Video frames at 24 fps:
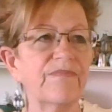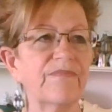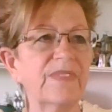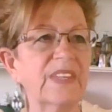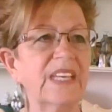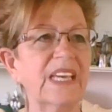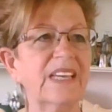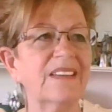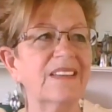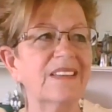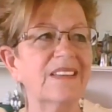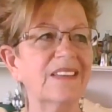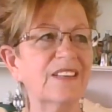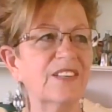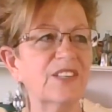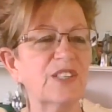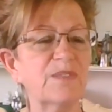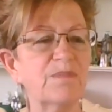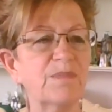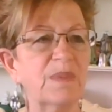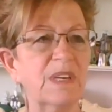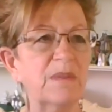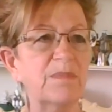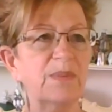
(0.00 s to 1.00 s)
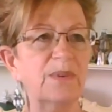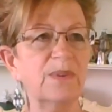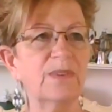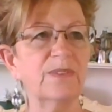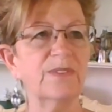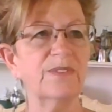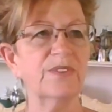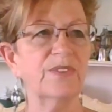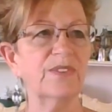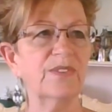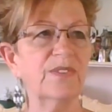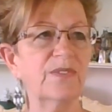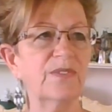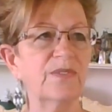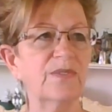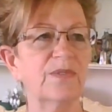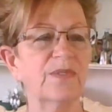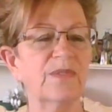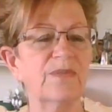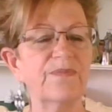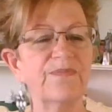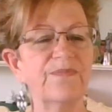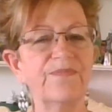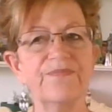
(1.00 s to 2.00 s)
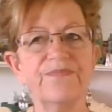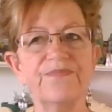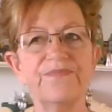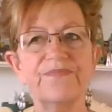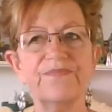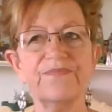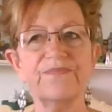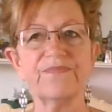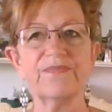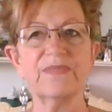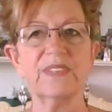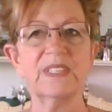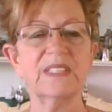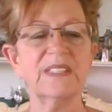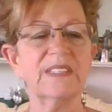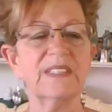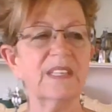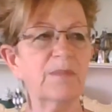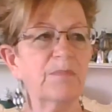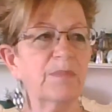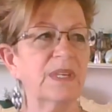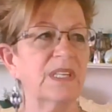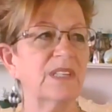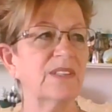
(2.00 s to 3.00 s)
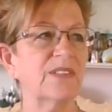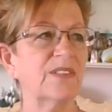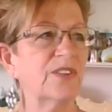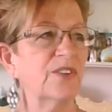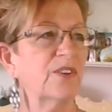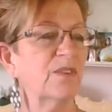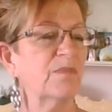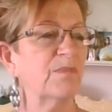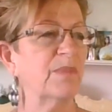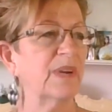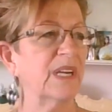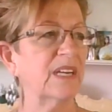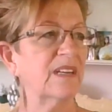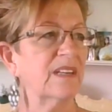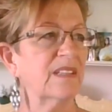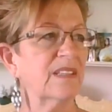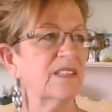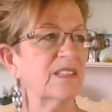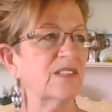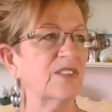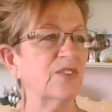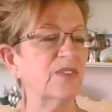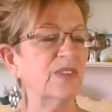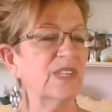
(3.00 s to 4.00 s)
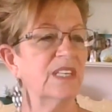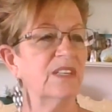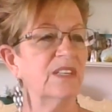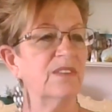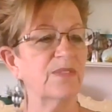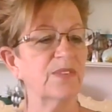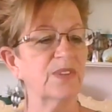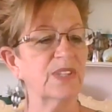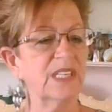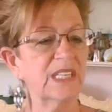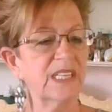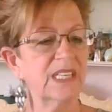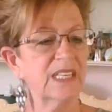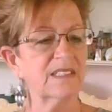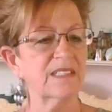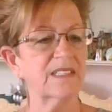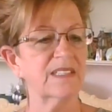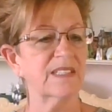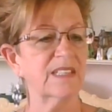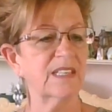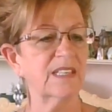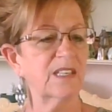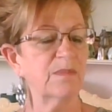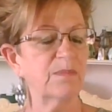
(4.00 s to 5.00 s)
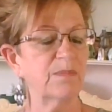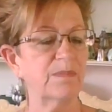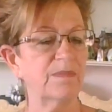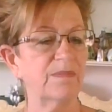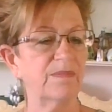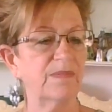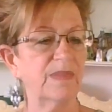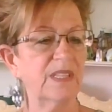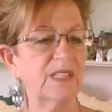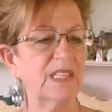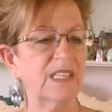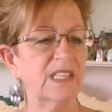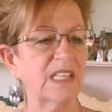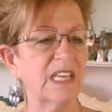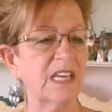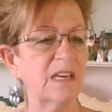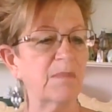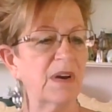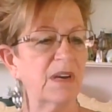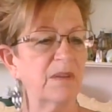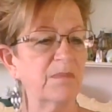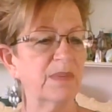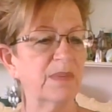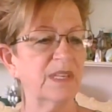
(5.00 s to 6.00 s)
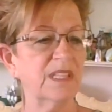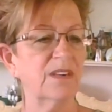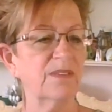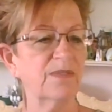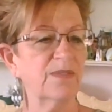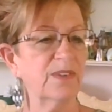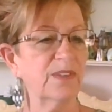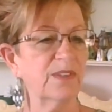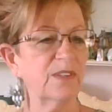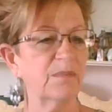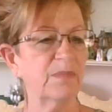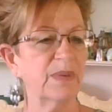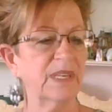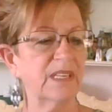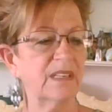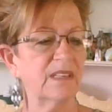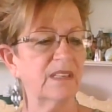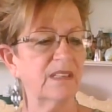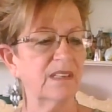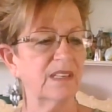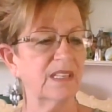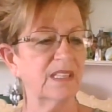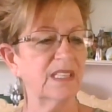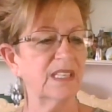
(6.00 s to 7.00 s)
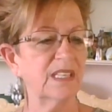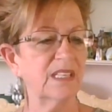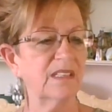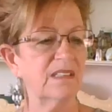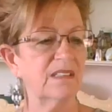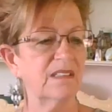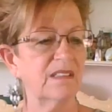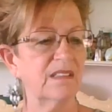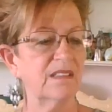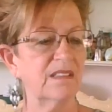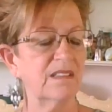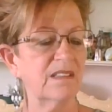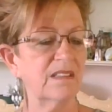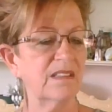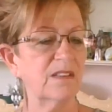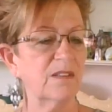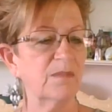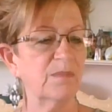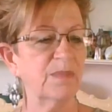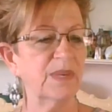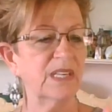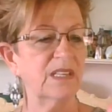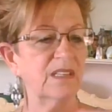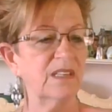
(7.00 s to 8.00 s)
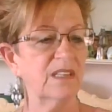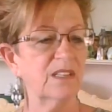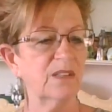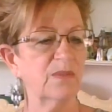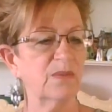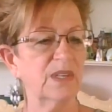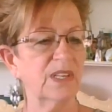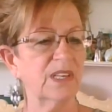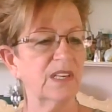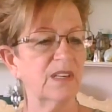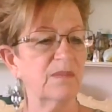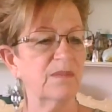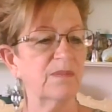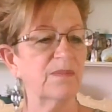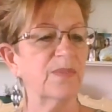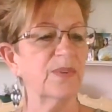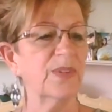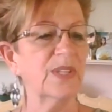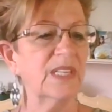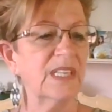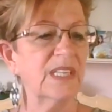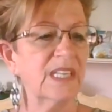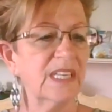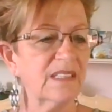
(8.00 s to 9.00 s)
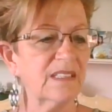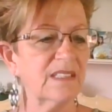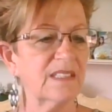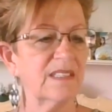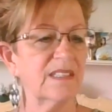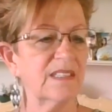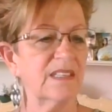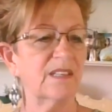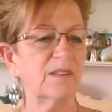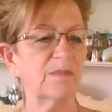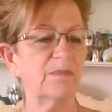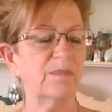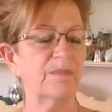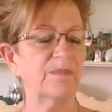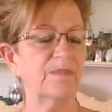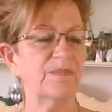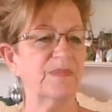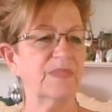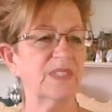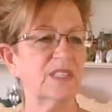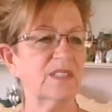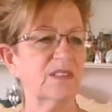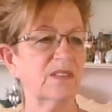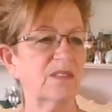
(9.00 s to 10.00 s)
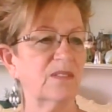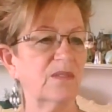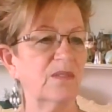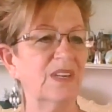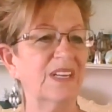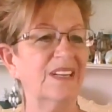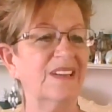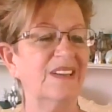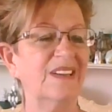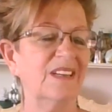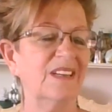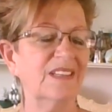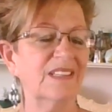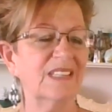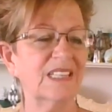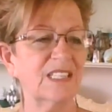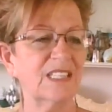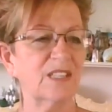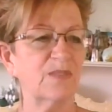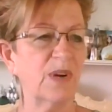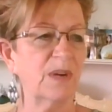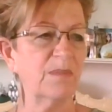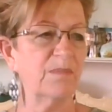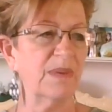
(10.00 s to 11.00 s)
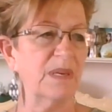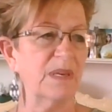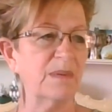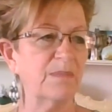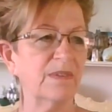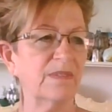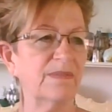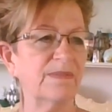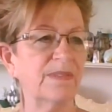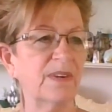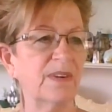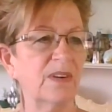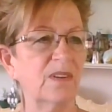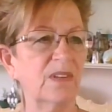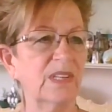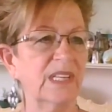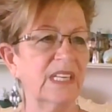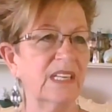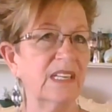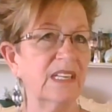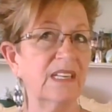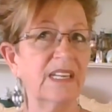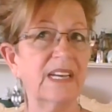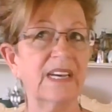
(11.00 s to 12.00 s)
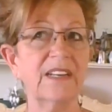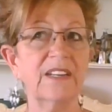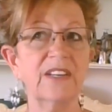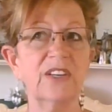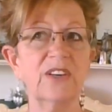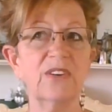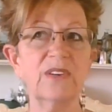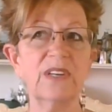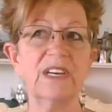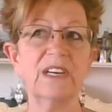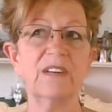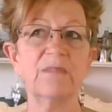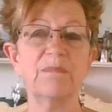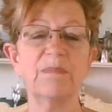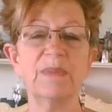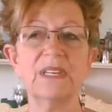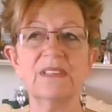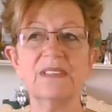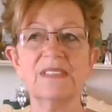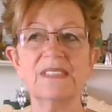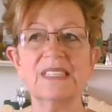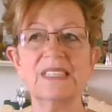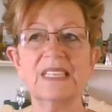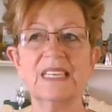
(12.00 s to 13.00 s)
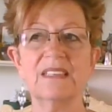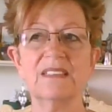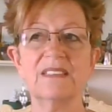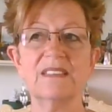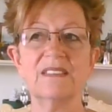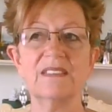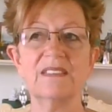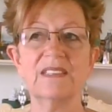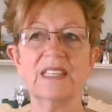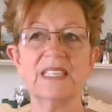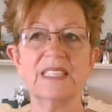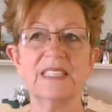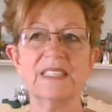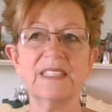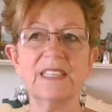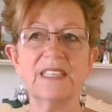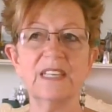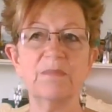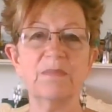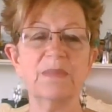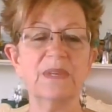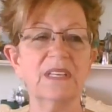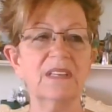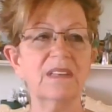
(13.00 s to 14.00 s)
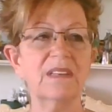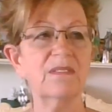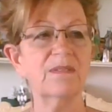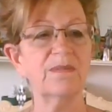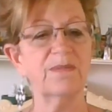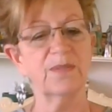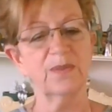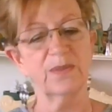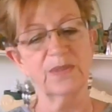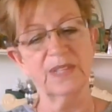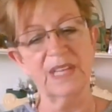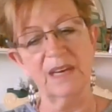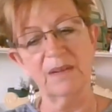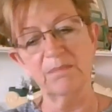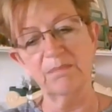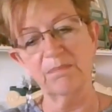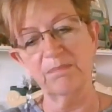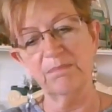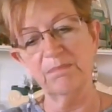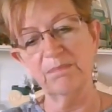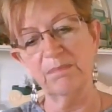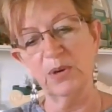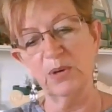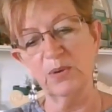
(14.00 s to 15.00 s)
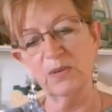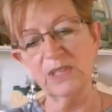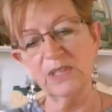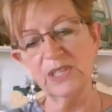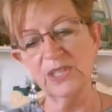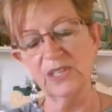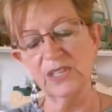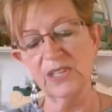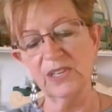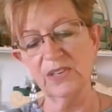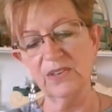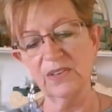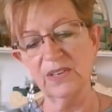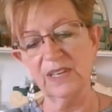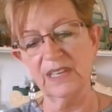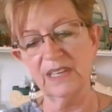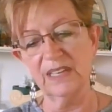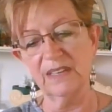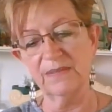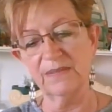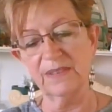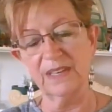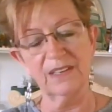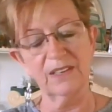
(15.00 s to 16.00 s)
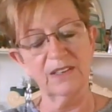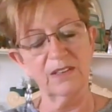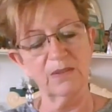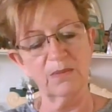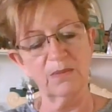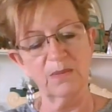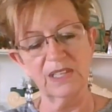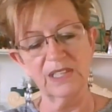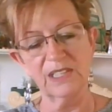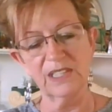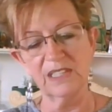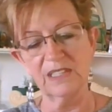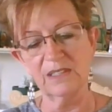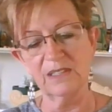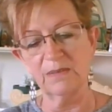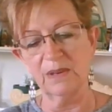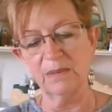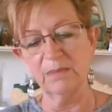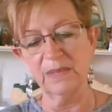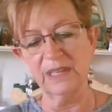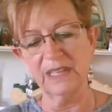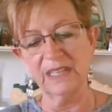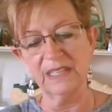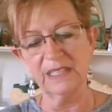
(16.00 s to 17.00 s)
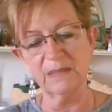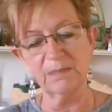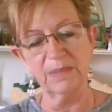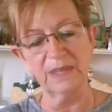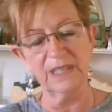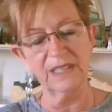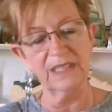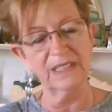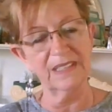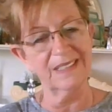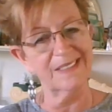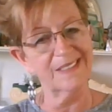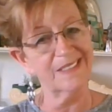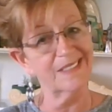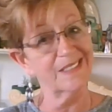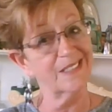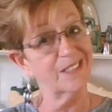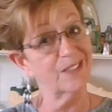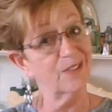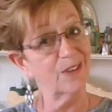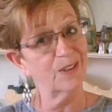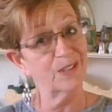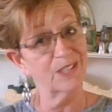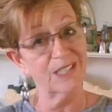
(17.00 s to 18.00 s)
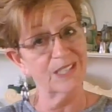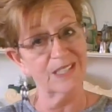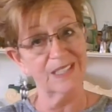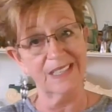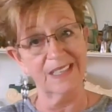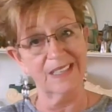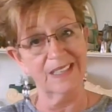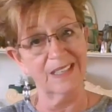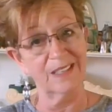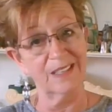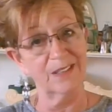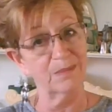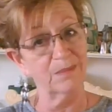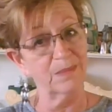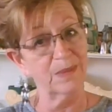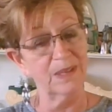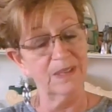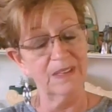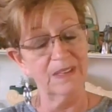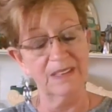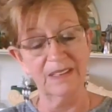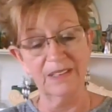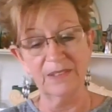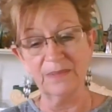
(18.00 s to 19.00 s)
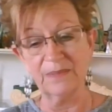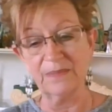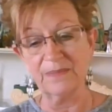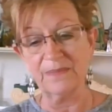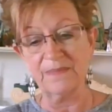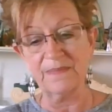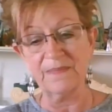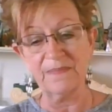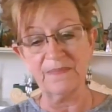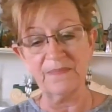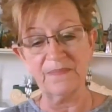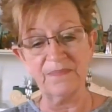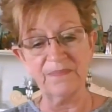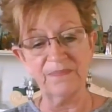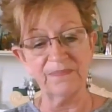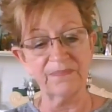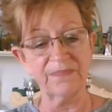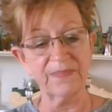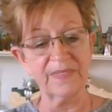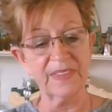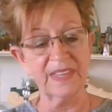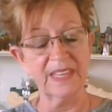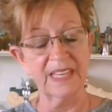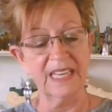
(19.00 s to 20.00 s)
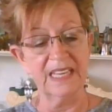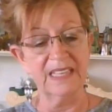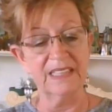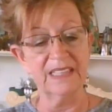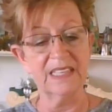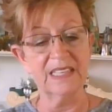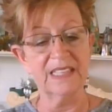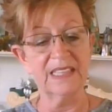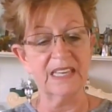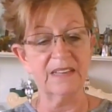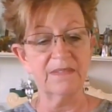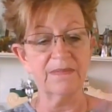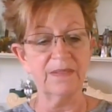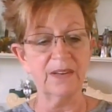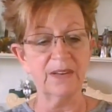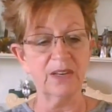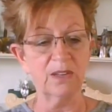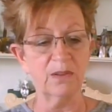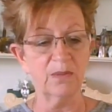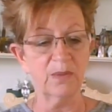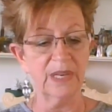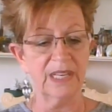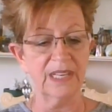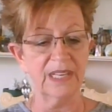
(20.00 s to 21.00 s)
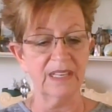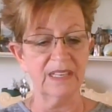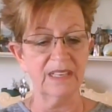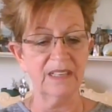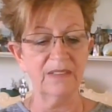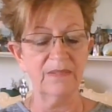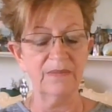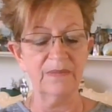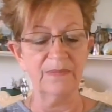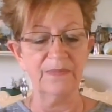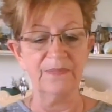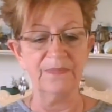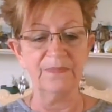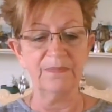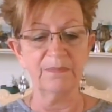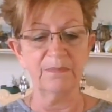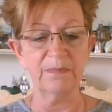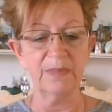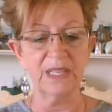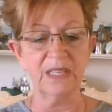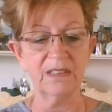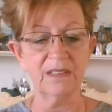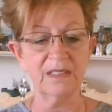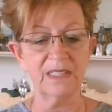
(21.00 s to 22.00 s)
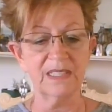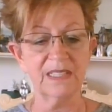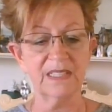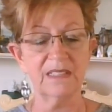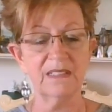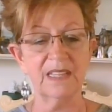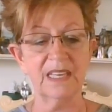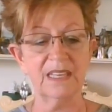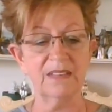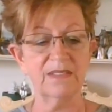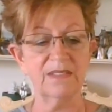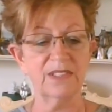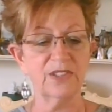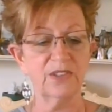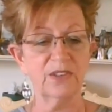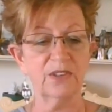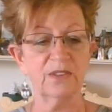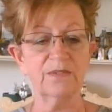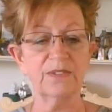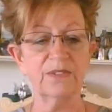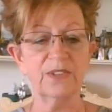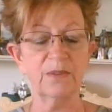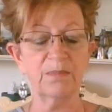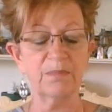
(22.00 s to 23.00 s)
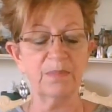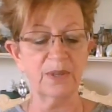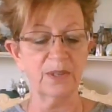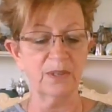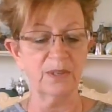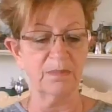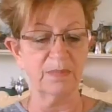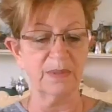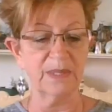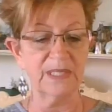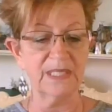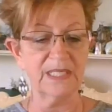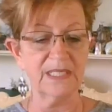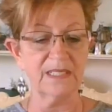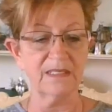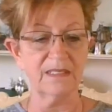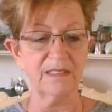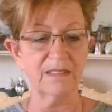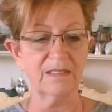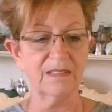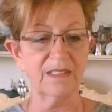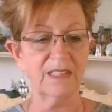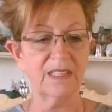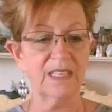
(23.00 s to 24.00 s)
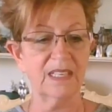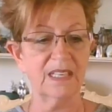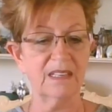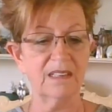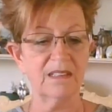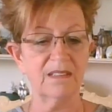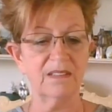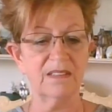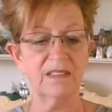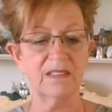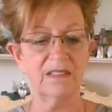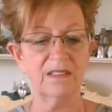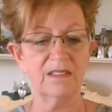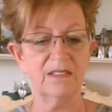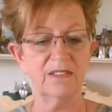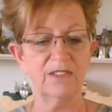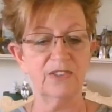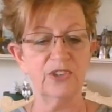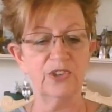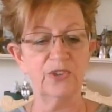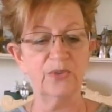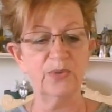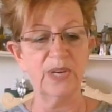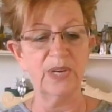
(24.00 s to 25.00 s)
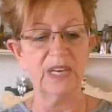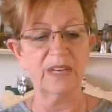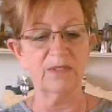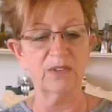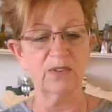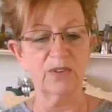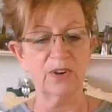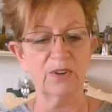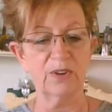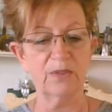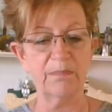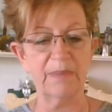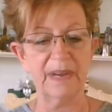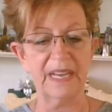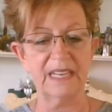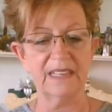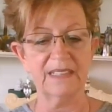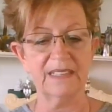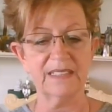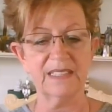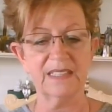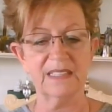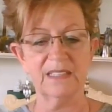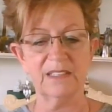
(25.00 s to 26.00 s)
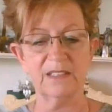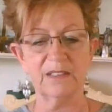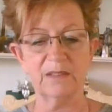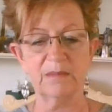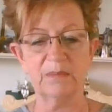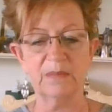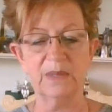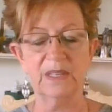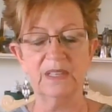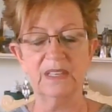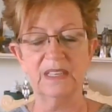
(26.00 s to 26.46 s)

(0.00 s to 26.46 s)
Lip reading: it can nudge people to step into your path that you need for the next step. And then they might be there for a little bit, and then there'll be another one come for the next step. So that's why people fall in and out of your life, because they step in for that portion of your life. And I don't know why she's wanting me to explain this, so just am. And then they fall away because they've served their purpose. You have grown past them,